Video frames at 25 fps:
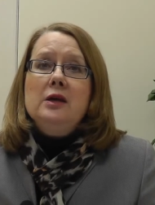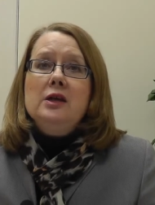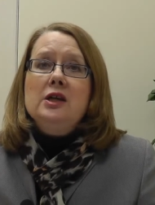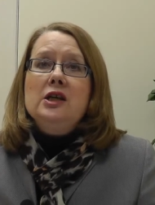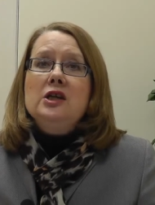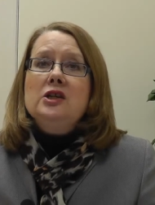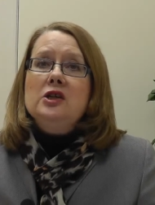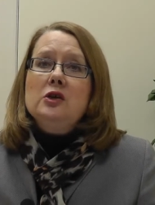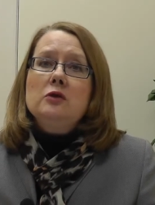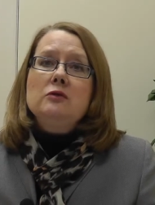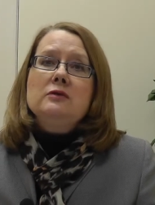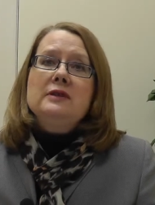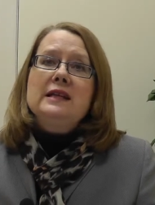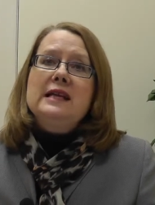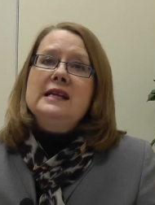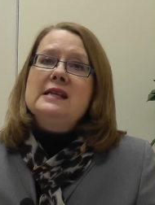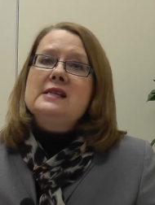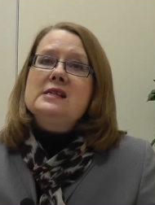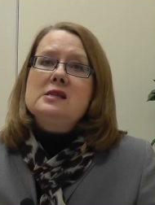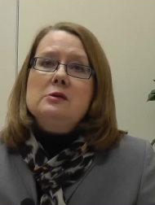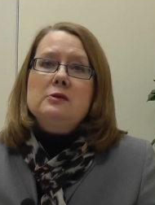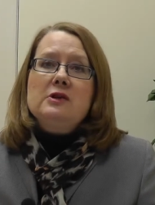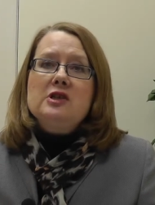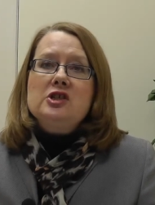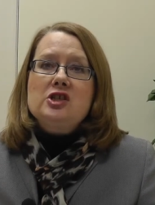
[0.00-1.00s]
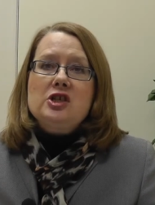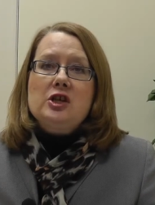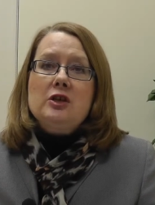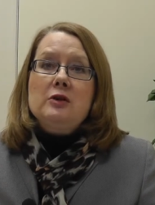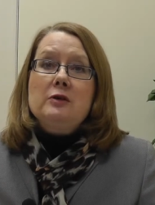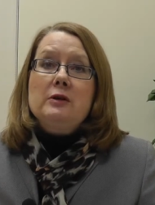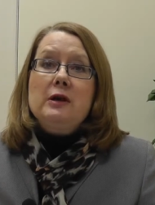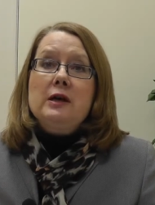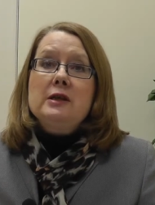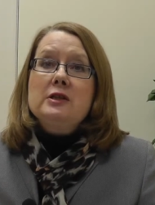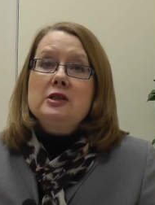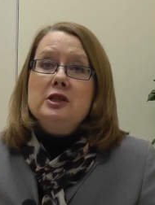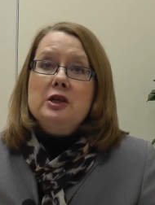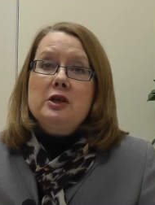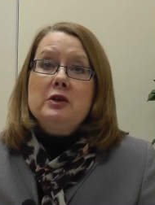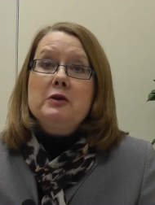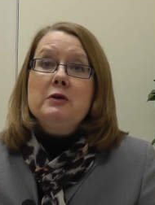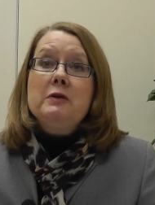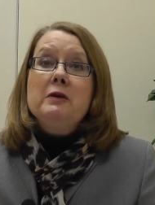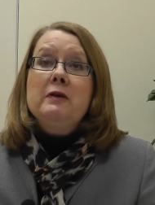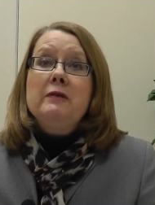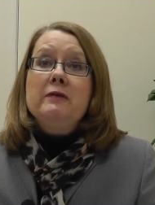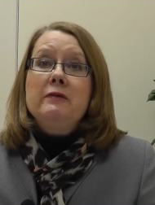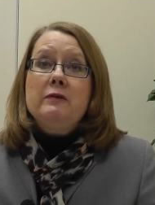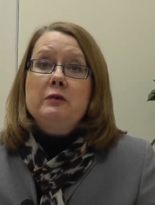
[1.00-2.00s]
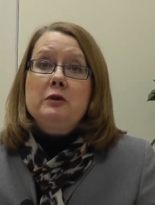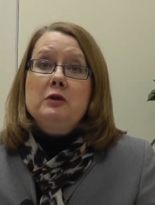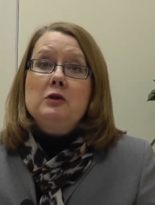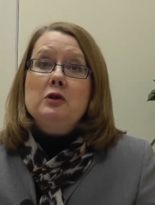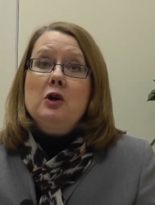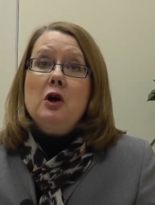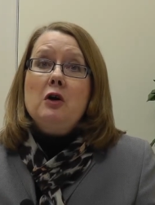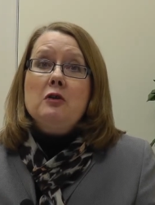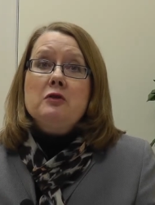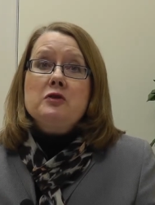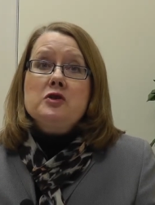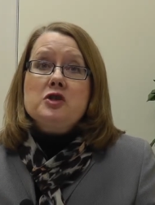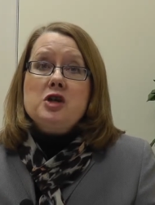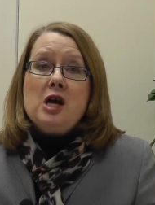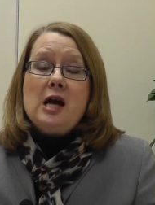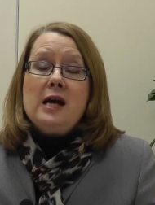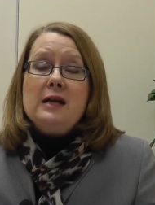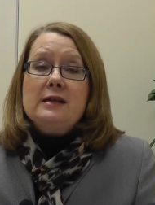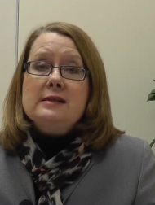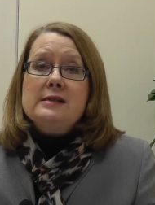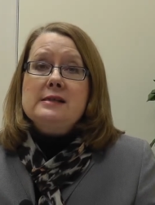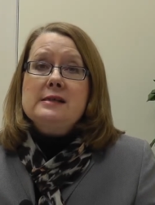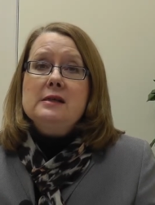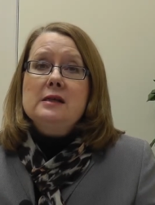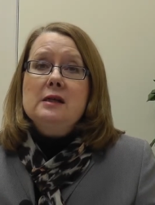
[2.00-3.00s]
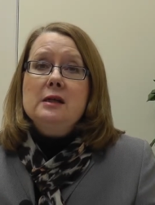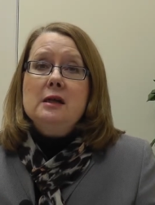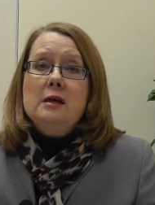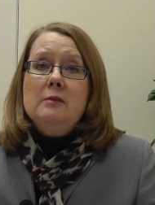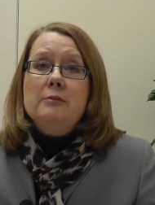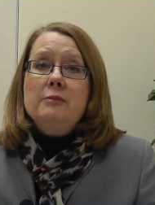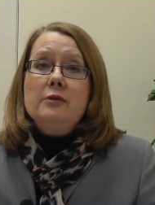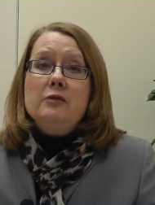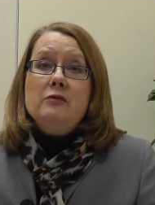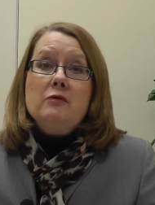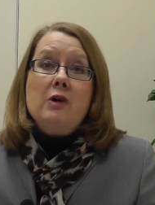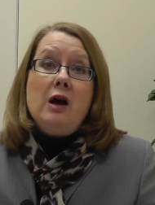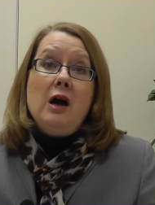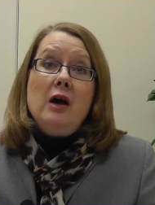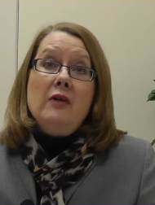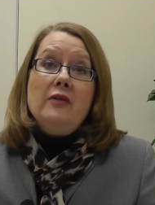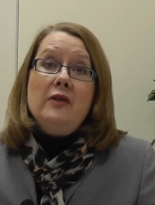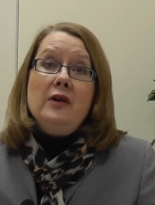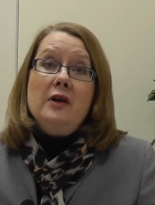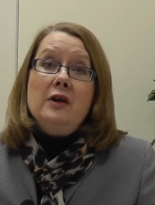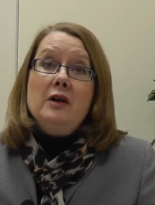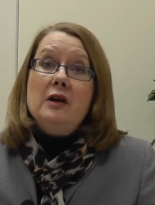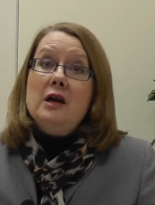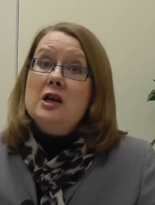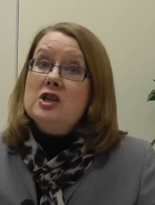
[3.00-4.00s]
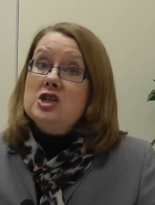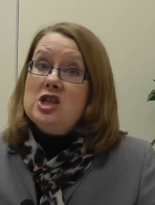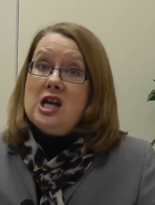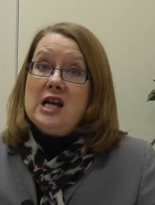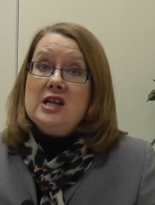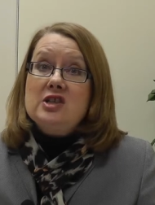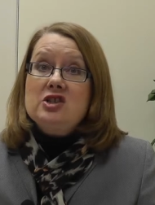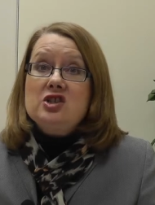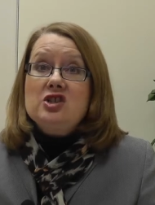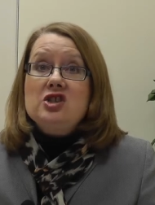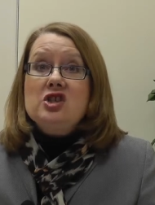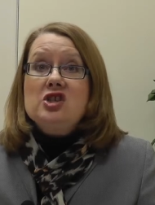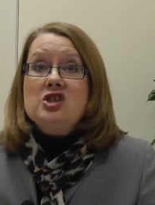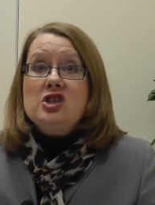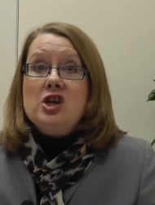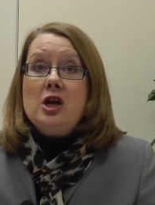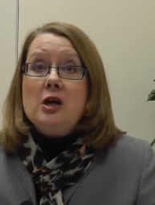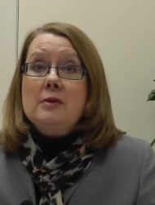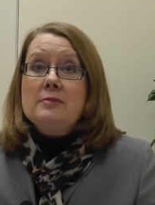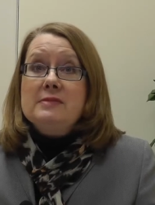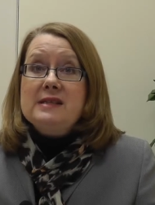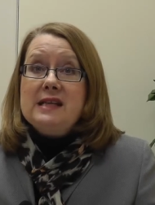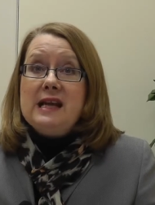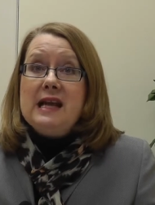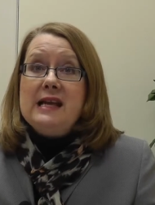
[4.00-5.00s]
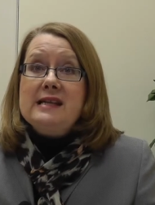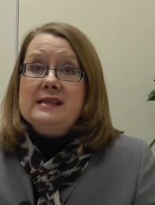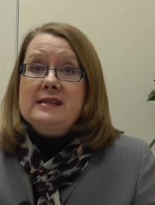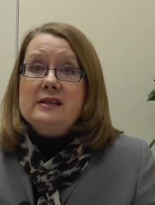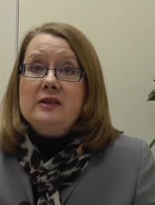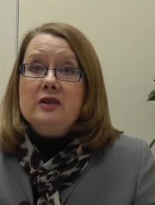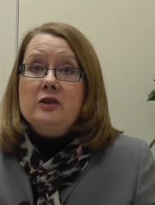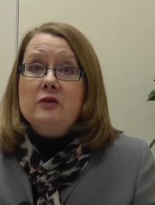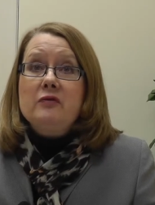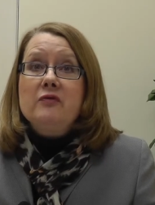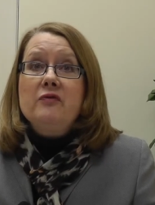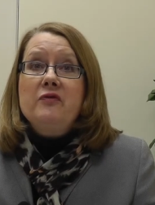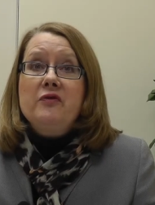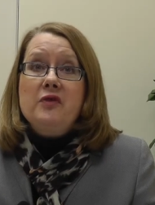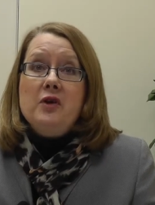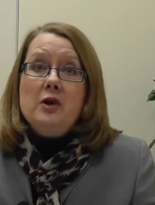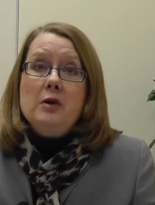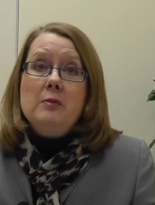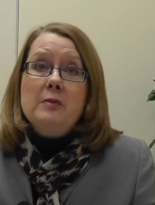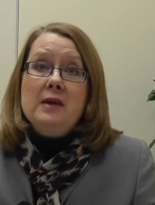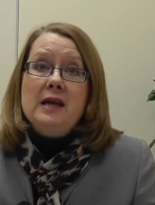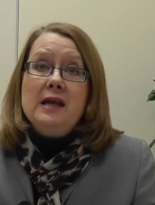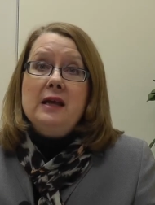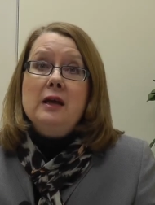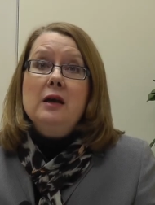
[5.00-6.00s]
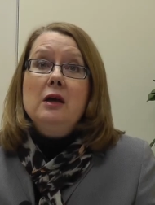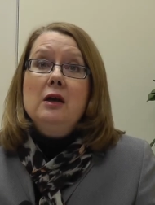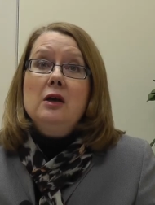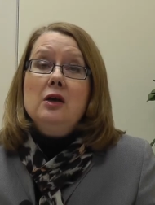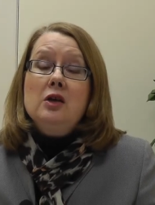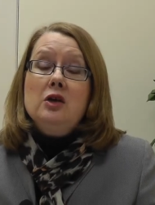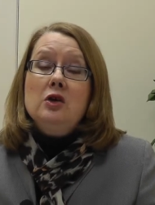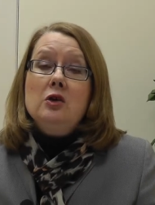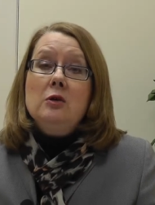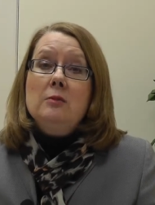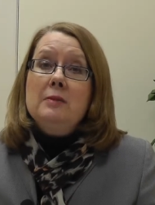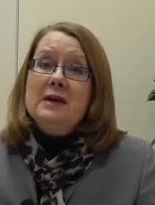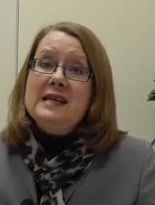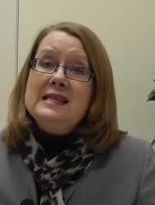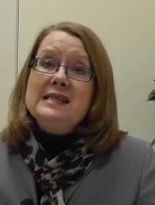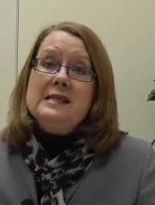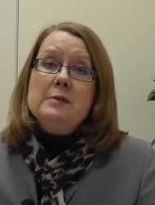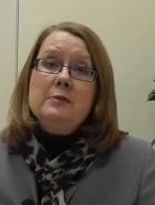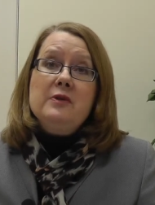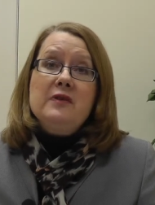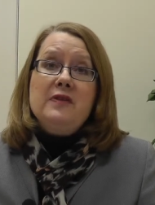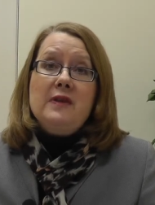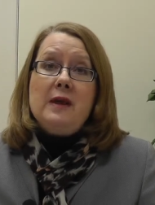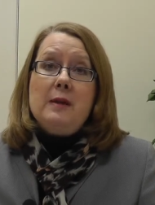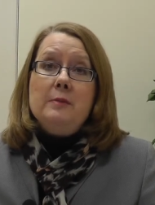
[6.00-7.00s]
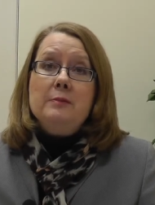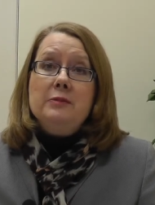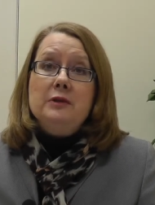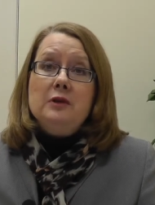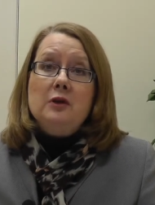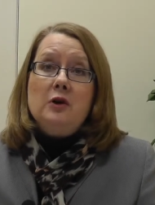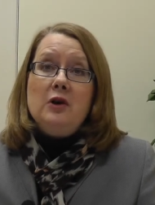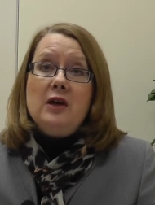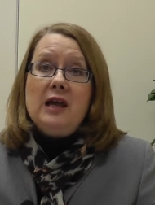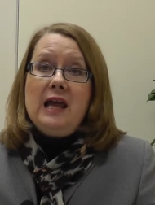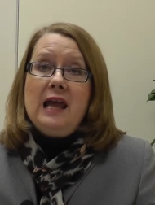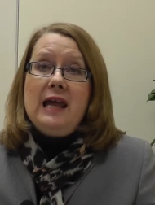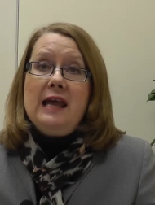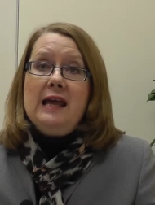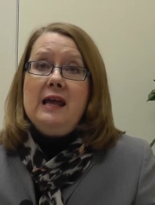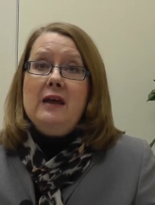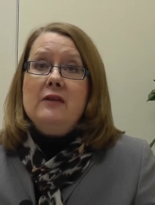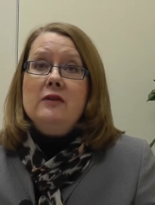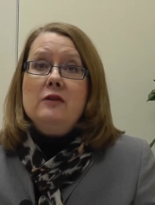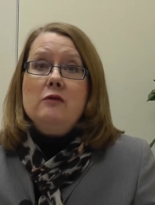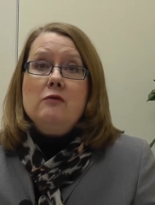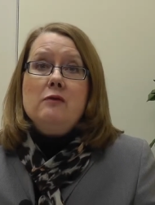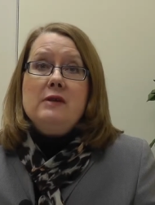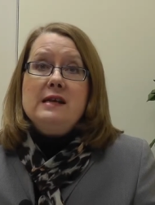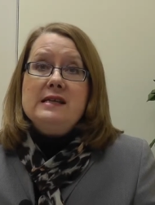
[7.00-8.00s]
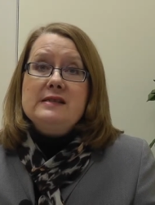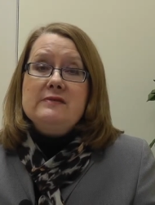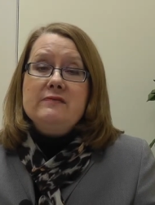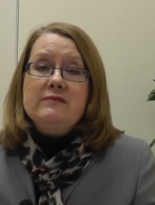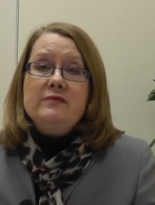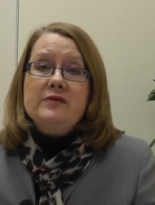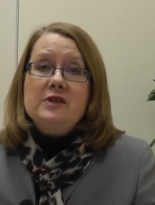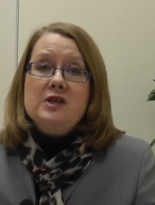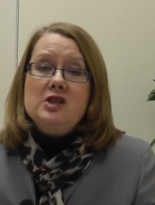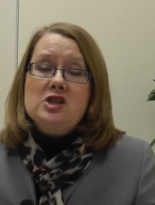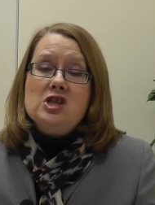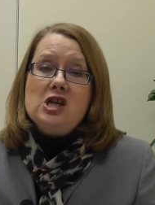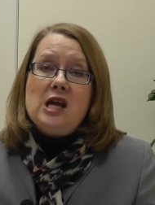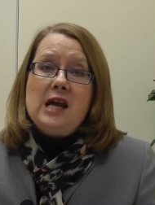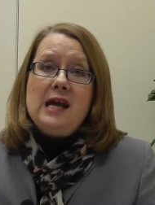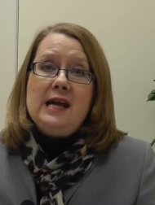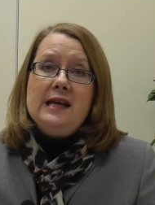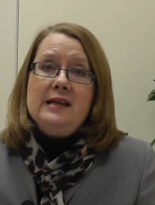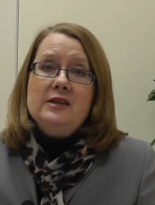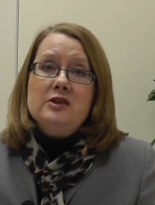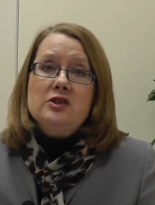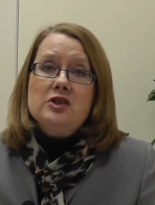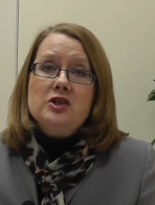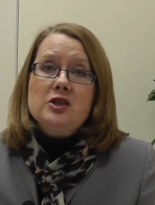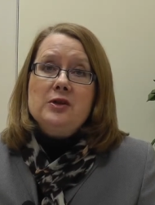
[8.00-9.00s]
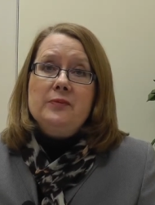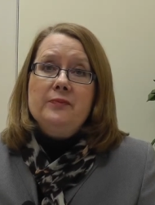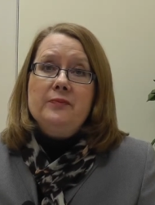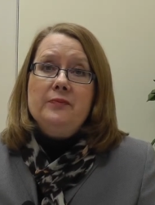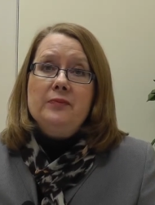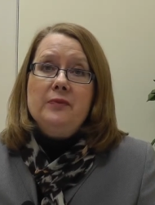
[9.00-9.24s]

you don't need to issue a new full contract, but rather a change to terms letter confirming your meeting with the employee and the reason for the change.